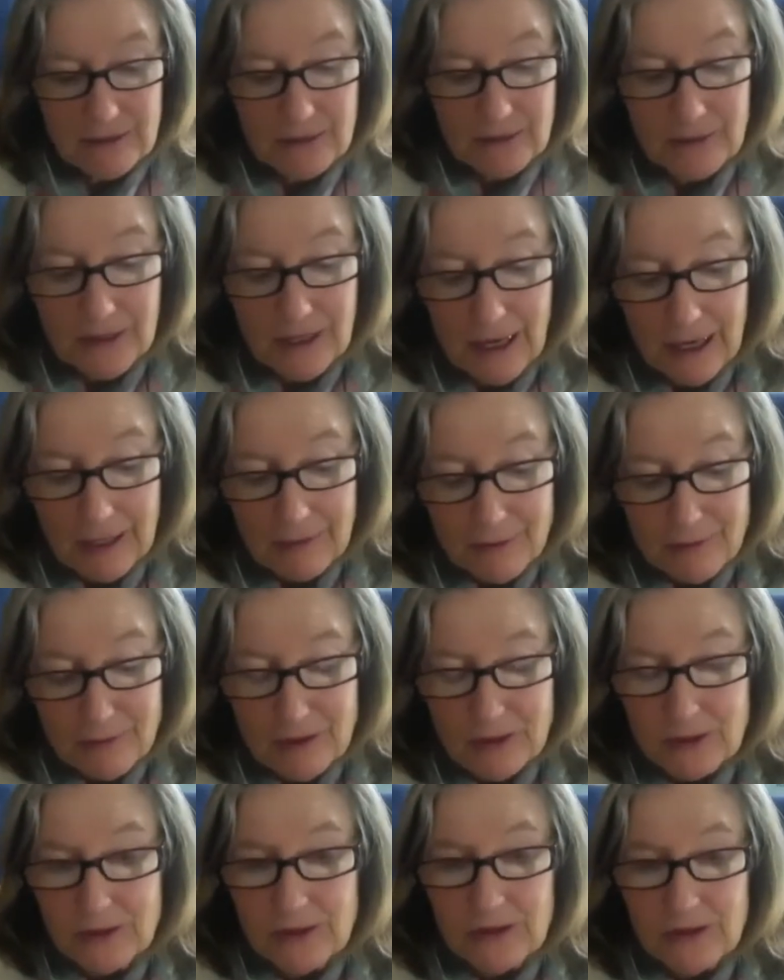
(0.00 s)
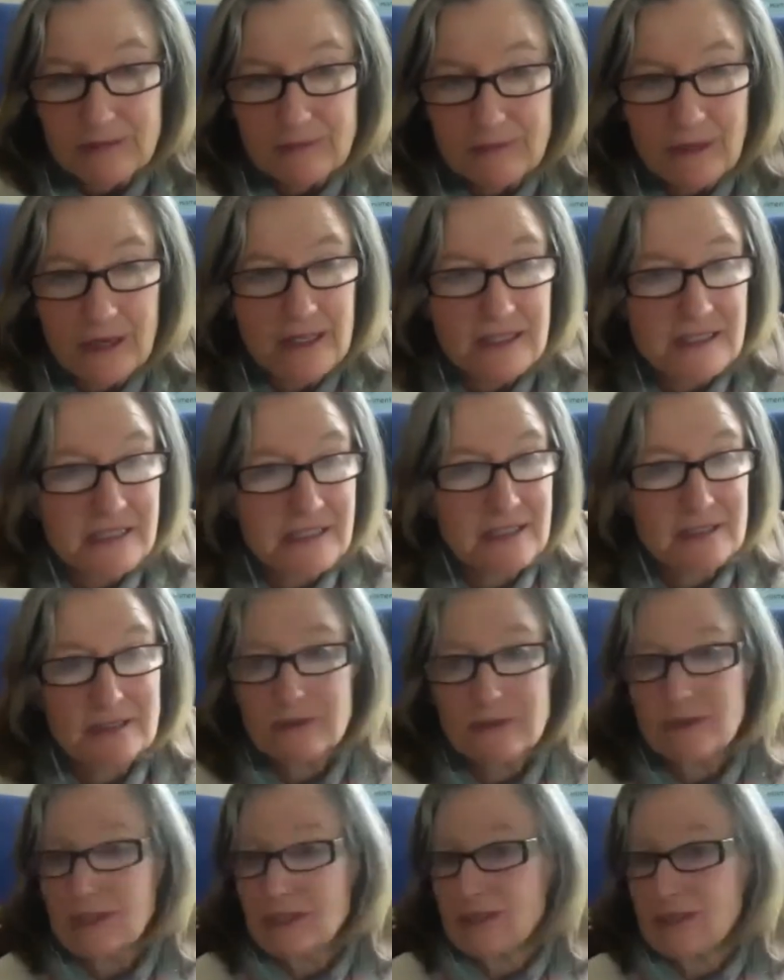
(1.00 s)
guy from Google in Boston who
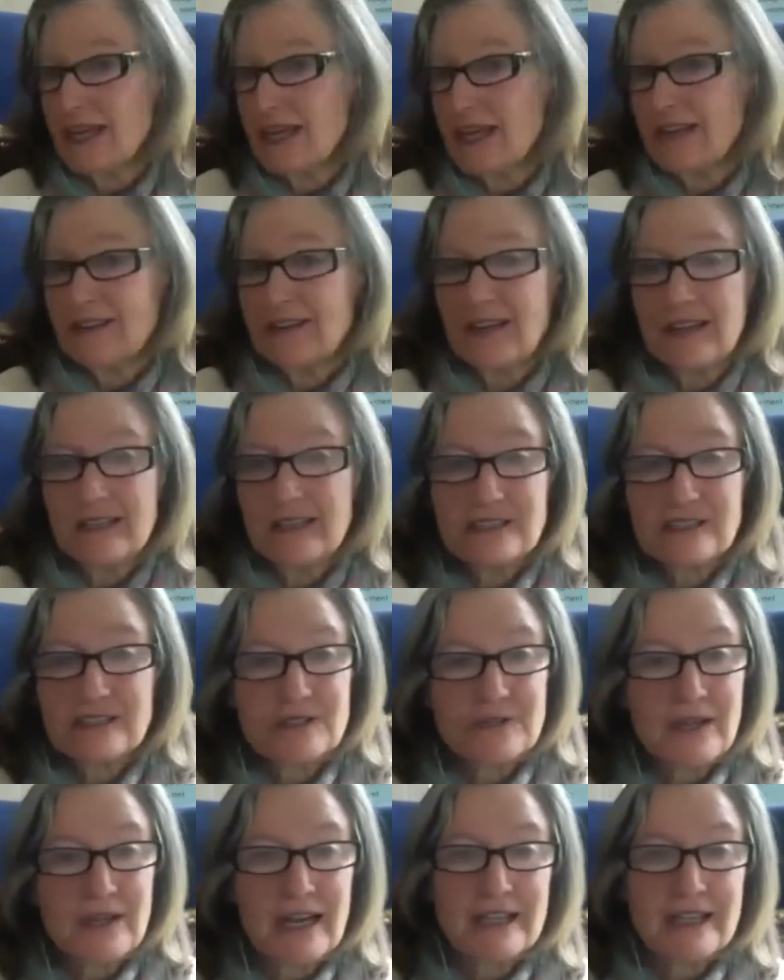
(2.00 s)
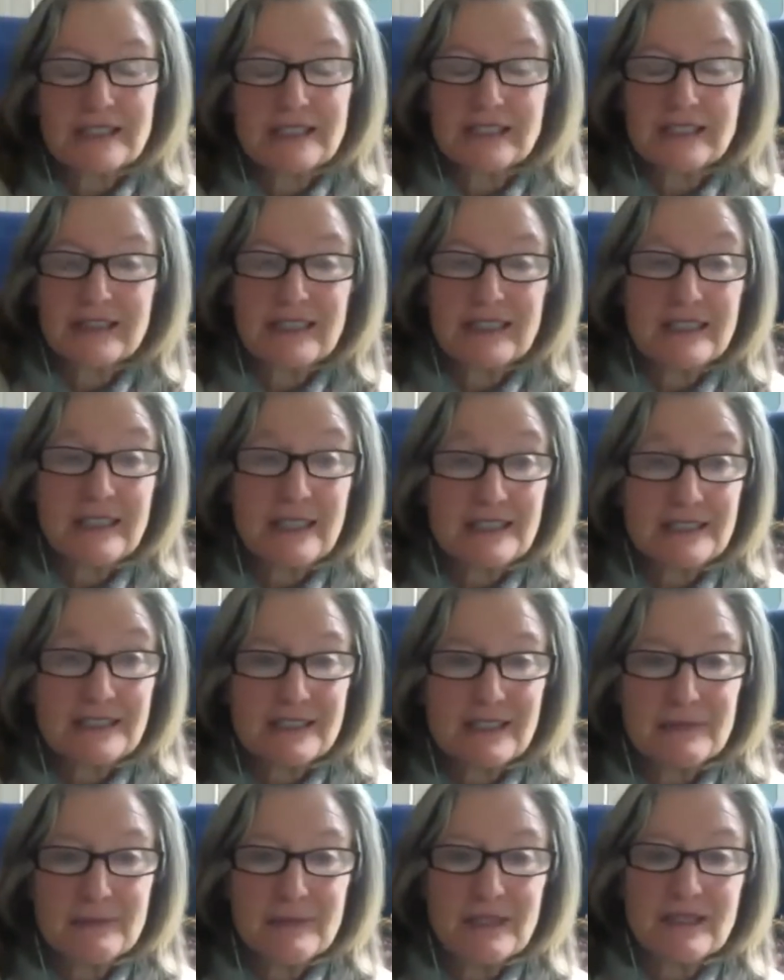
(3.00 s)
just had a lot of stress, and then he
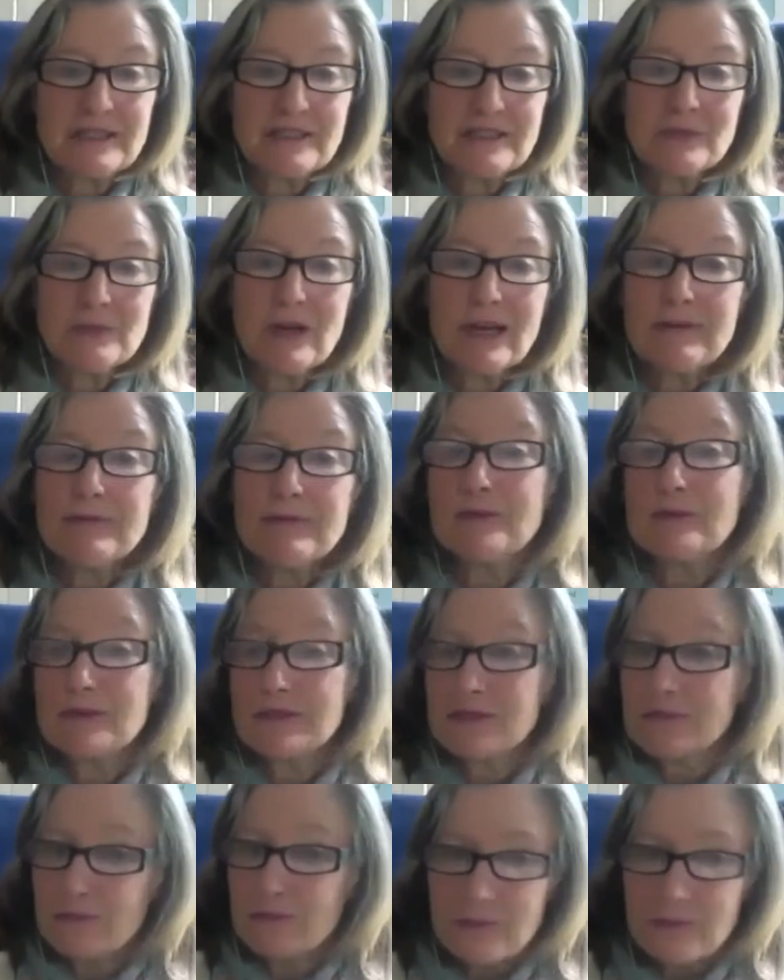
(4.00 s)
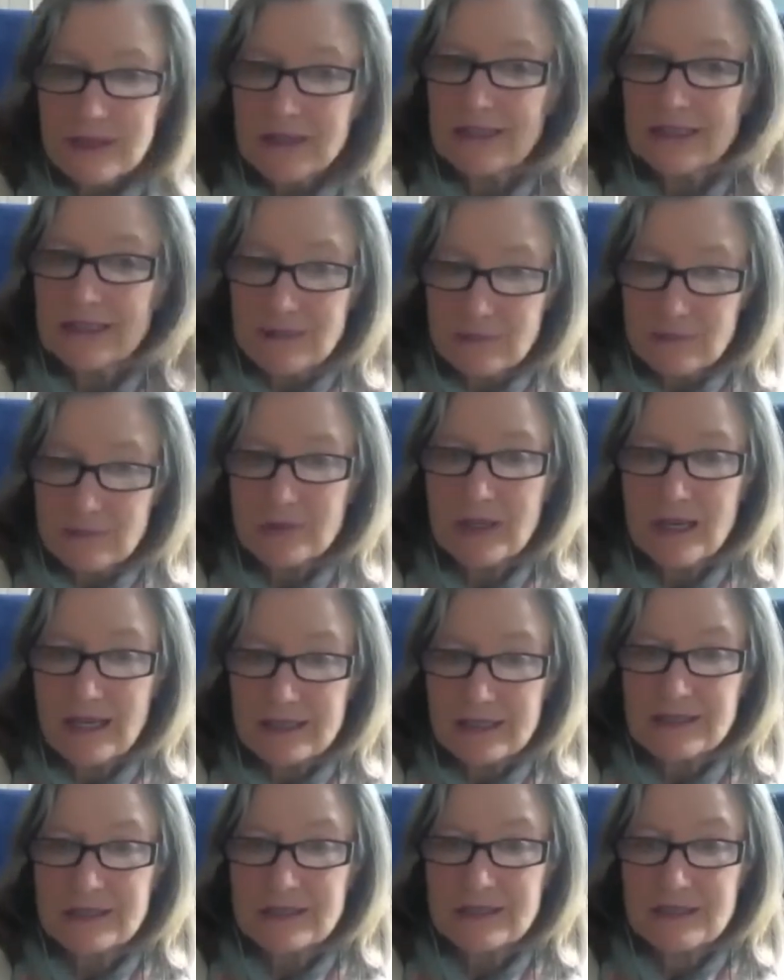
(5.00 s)
sent me his wife who was really
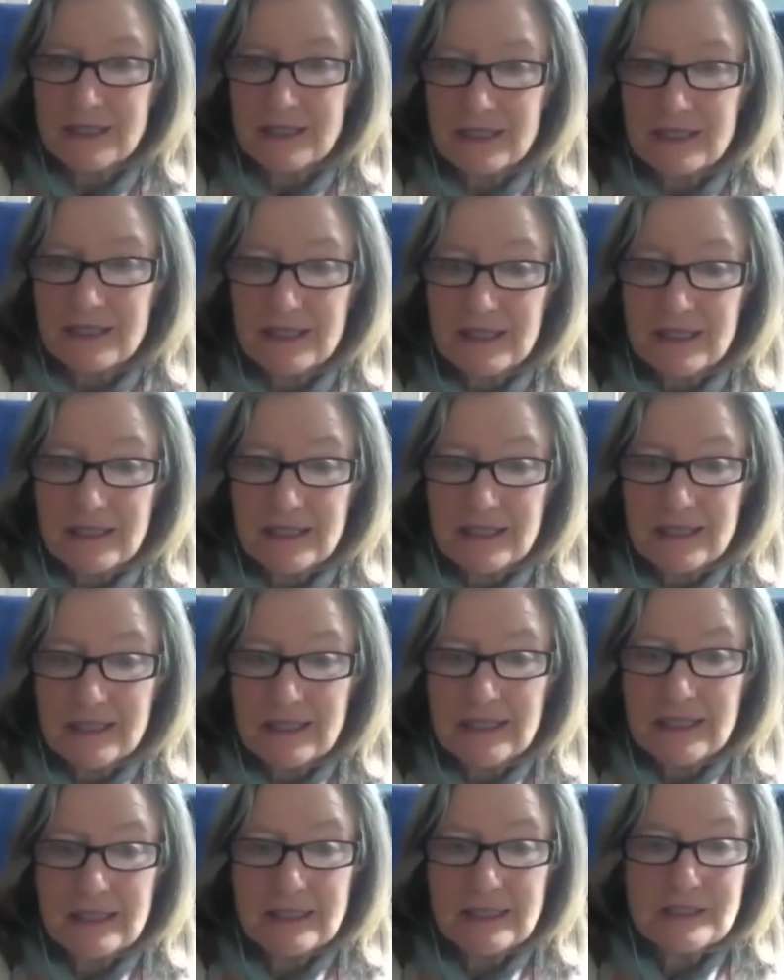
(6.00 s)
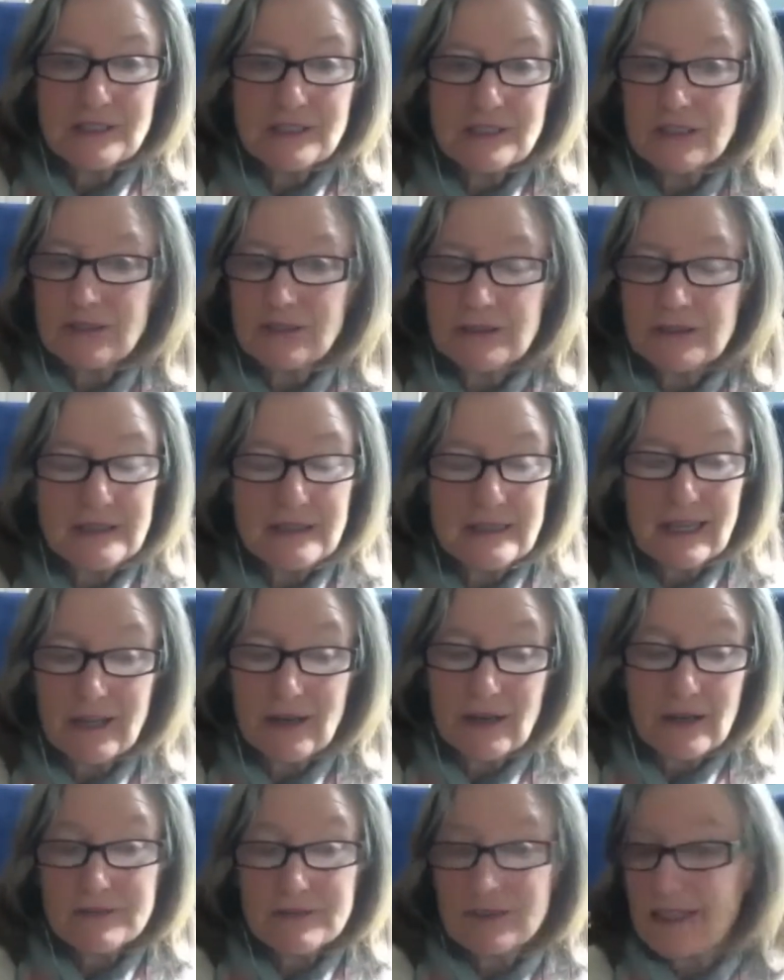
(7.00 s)
depressed. And she couldn't get
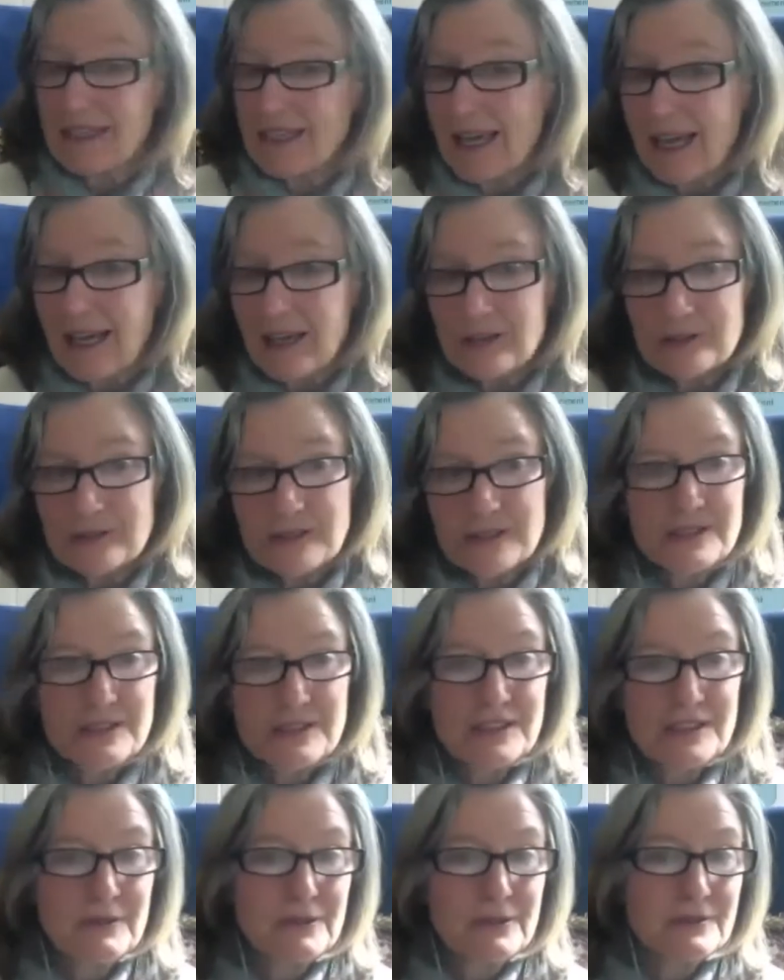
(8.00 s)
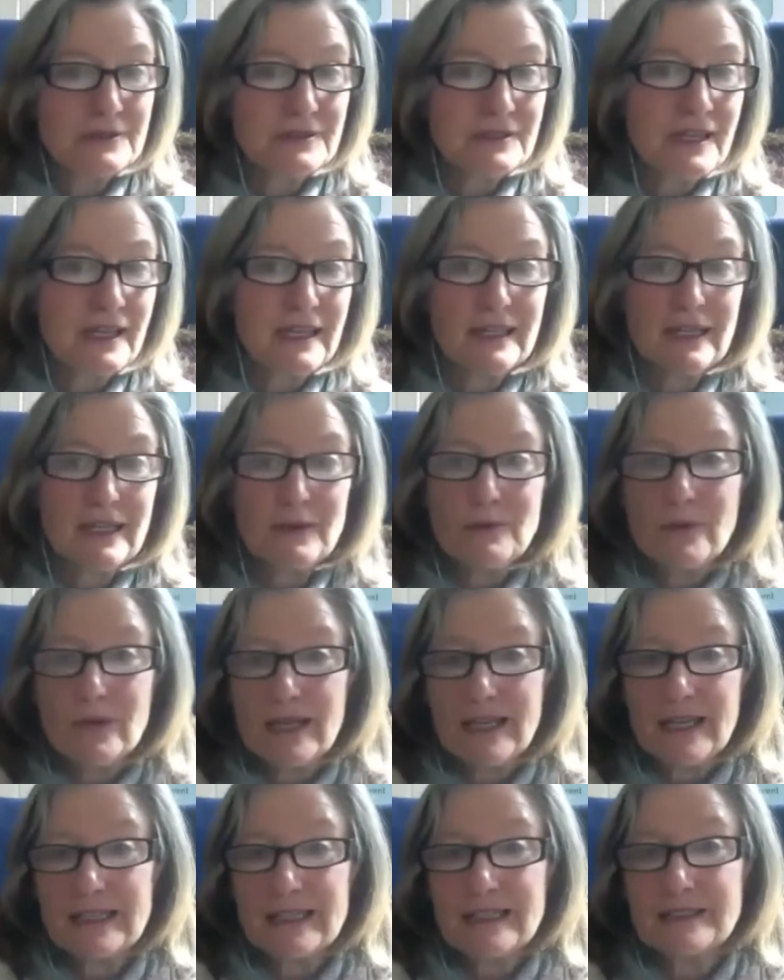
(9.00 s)
off the couch, and she was gaining
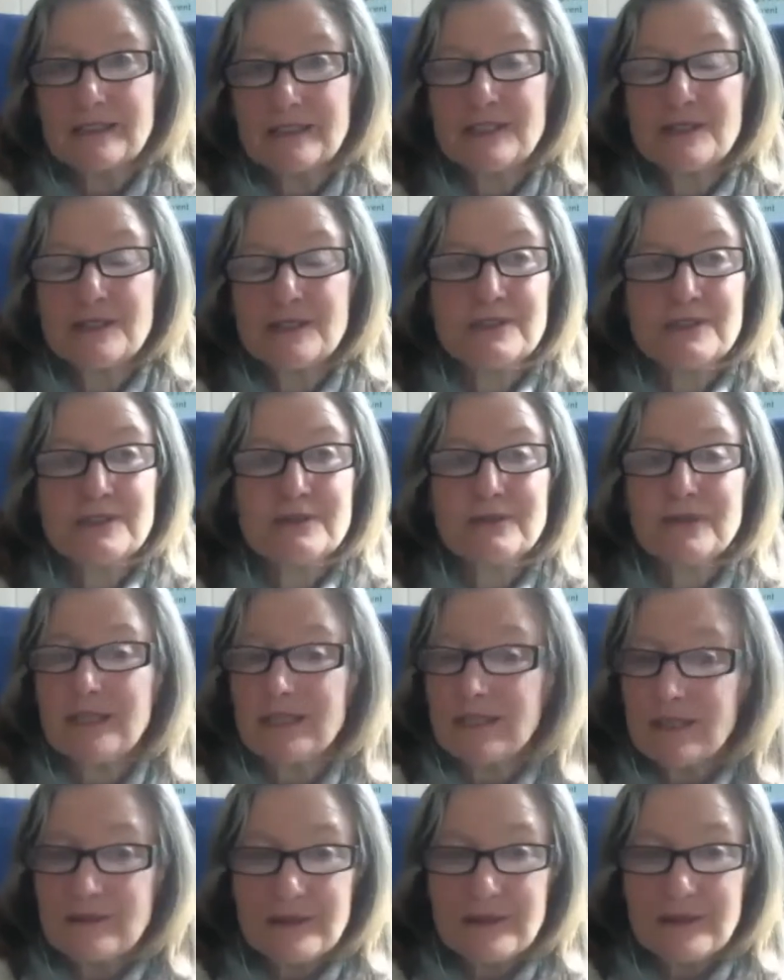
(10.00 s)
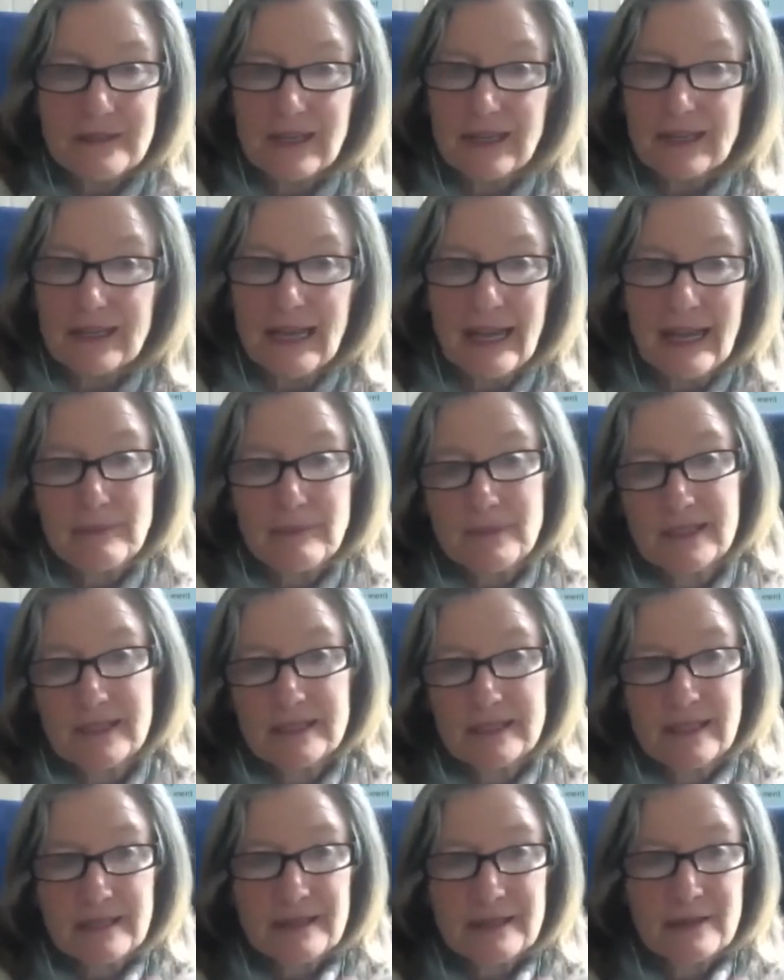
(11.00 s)
weight, and she was very, very unhappy.
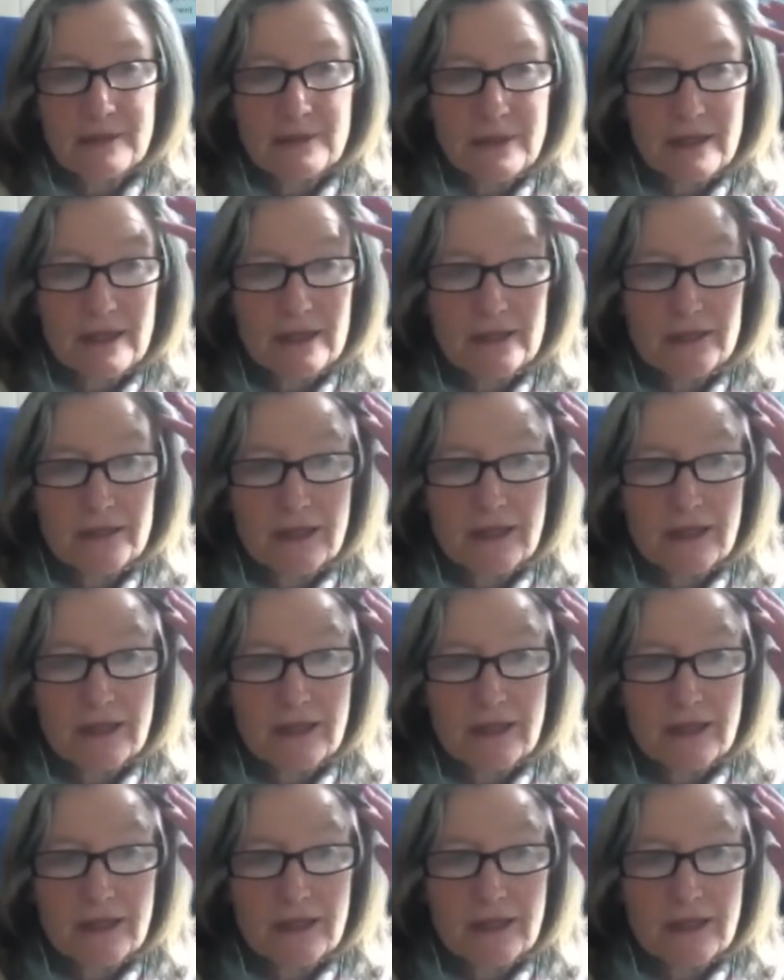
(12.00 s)
And I thought, well,